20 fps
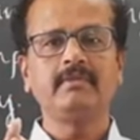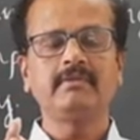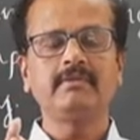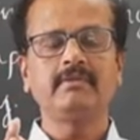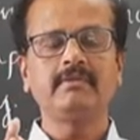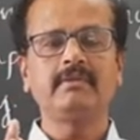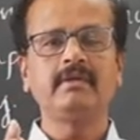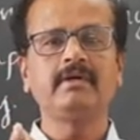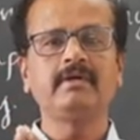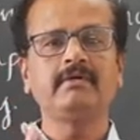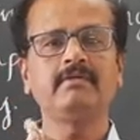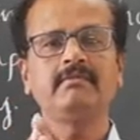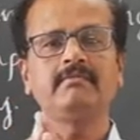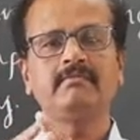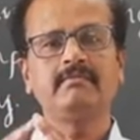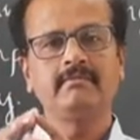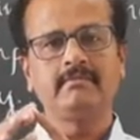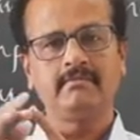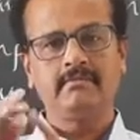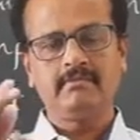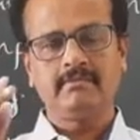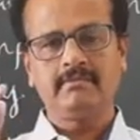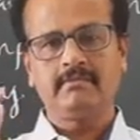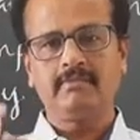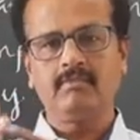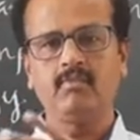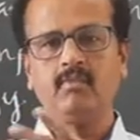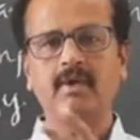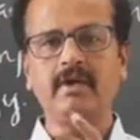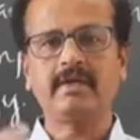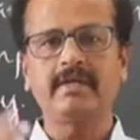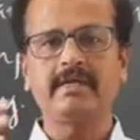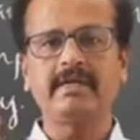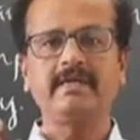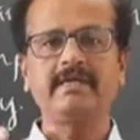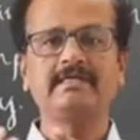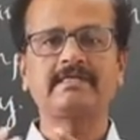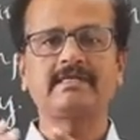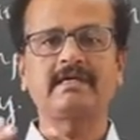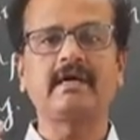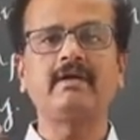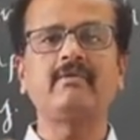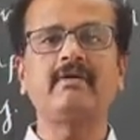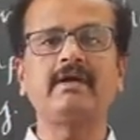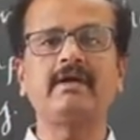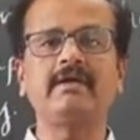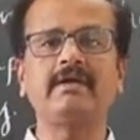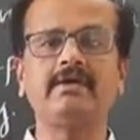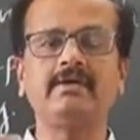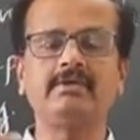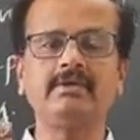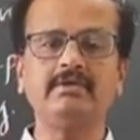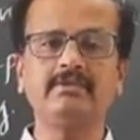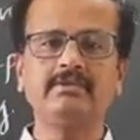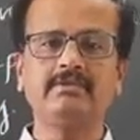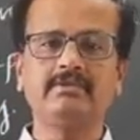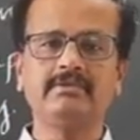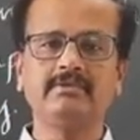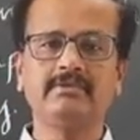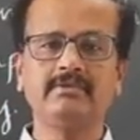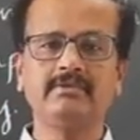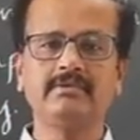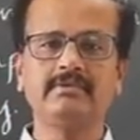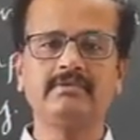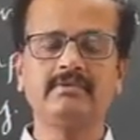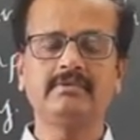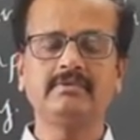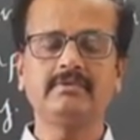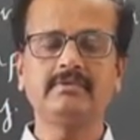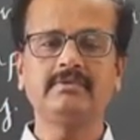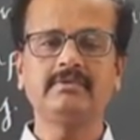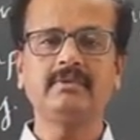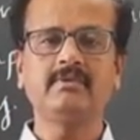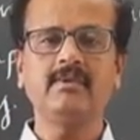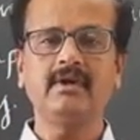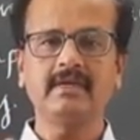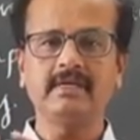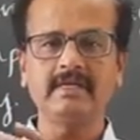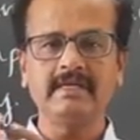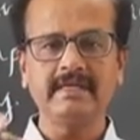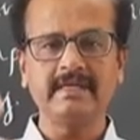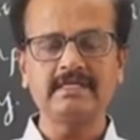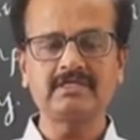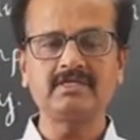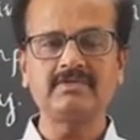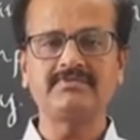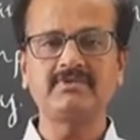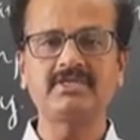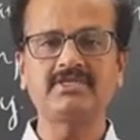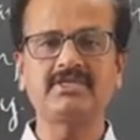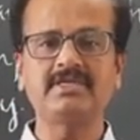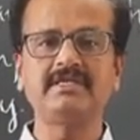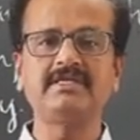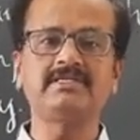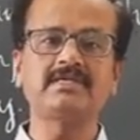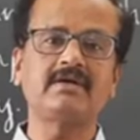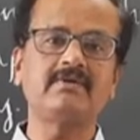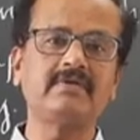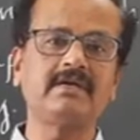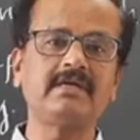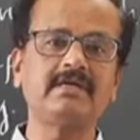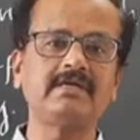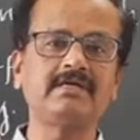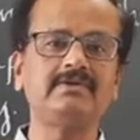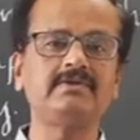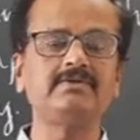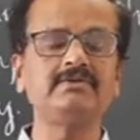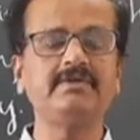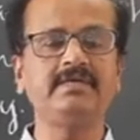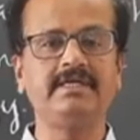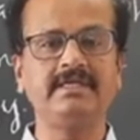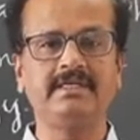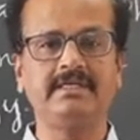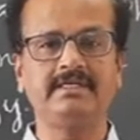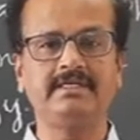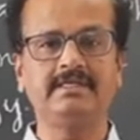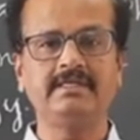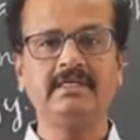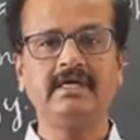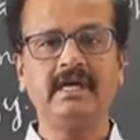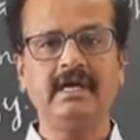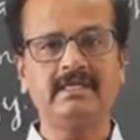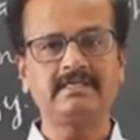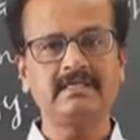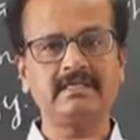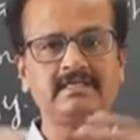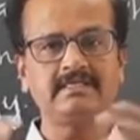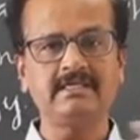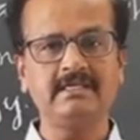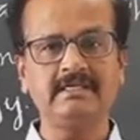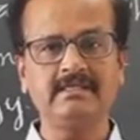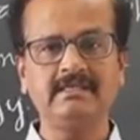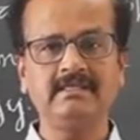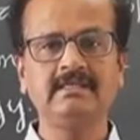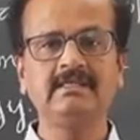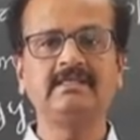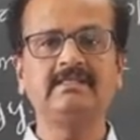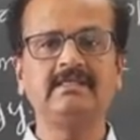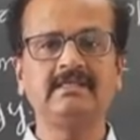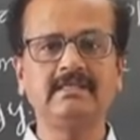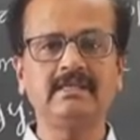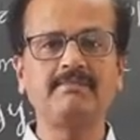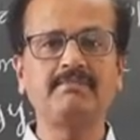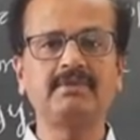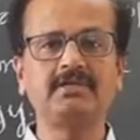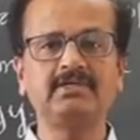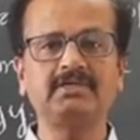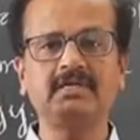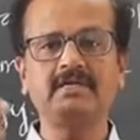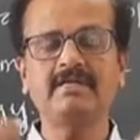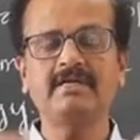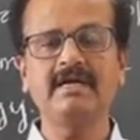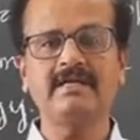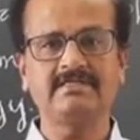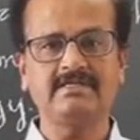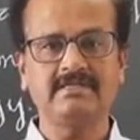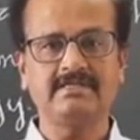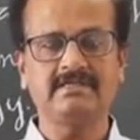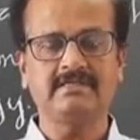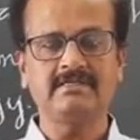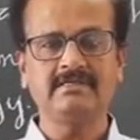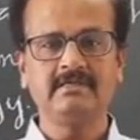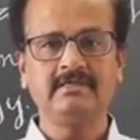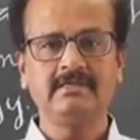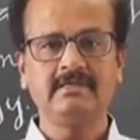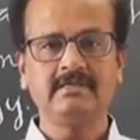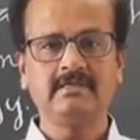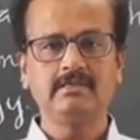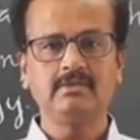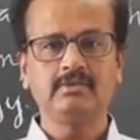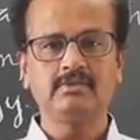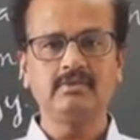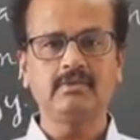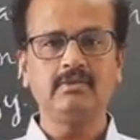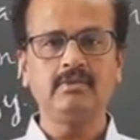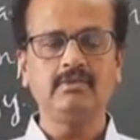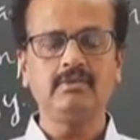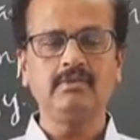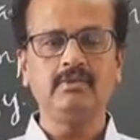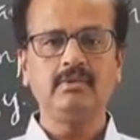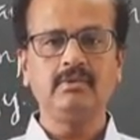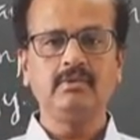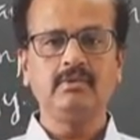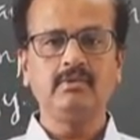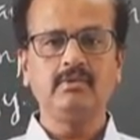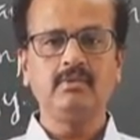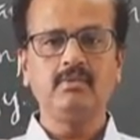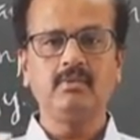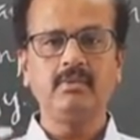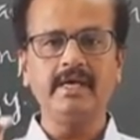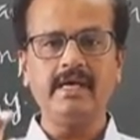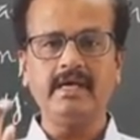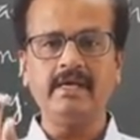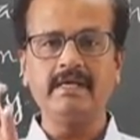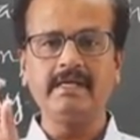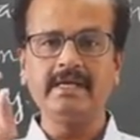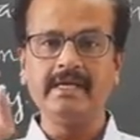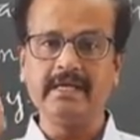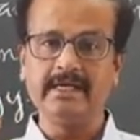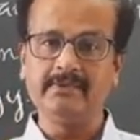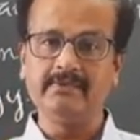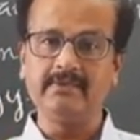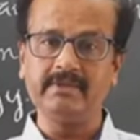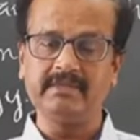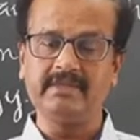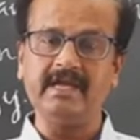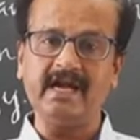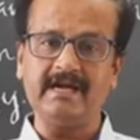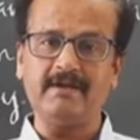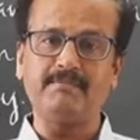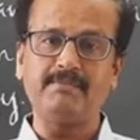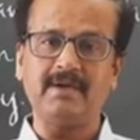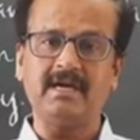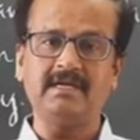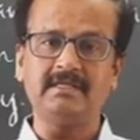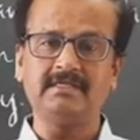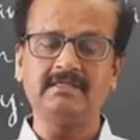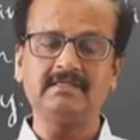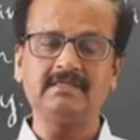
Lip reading: the work is converted into, the work done against the friction is converted into heat. As a result, the temperature rises. So we are dealing with that part.